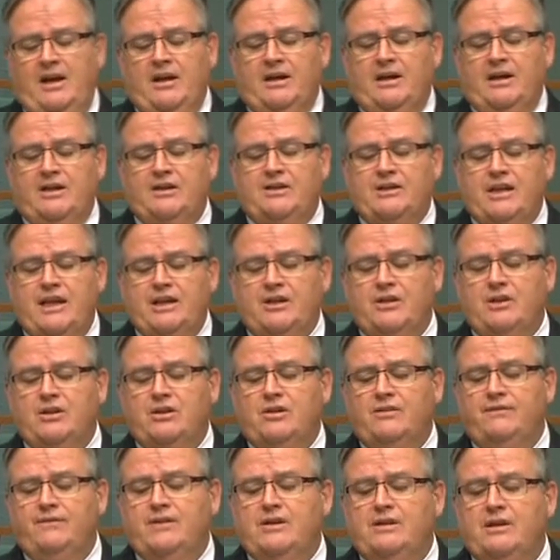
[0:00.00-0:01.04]
Concession
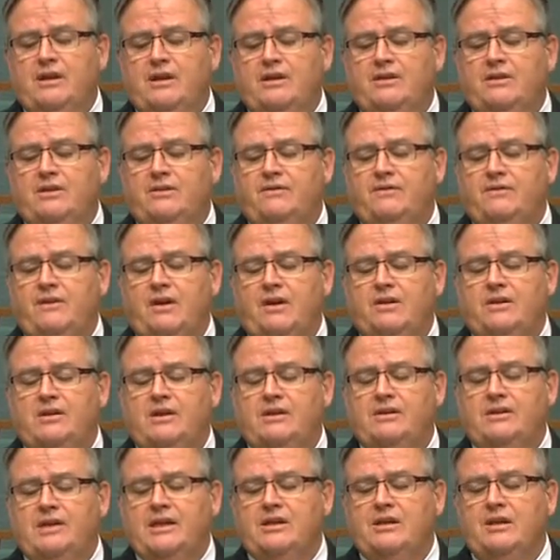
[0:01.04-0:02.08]

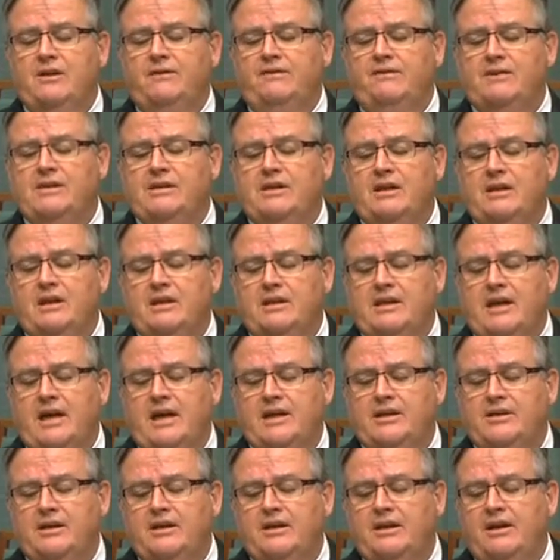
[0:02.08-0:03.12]
of
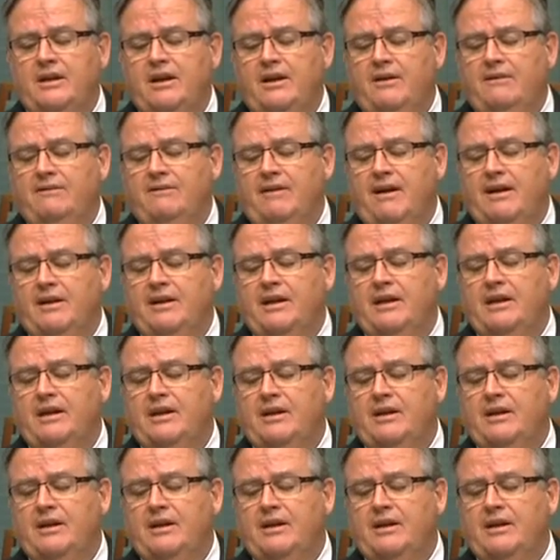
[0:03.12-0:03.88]
facilitation funding,